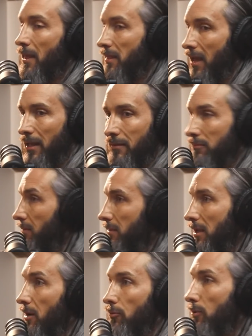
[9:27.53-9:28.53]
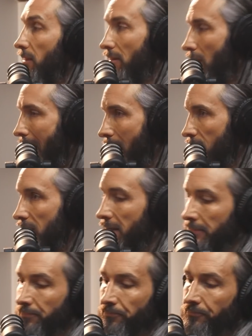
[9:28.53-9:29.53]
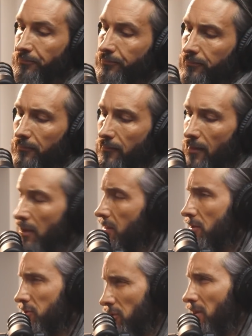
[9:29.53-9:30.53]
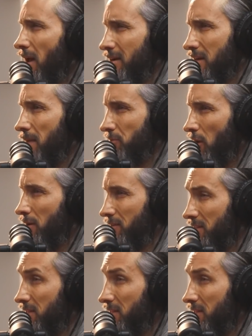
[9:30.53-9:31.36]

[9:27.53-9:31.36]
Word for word: they, you know, won the lottery. Those are a lot of times hard to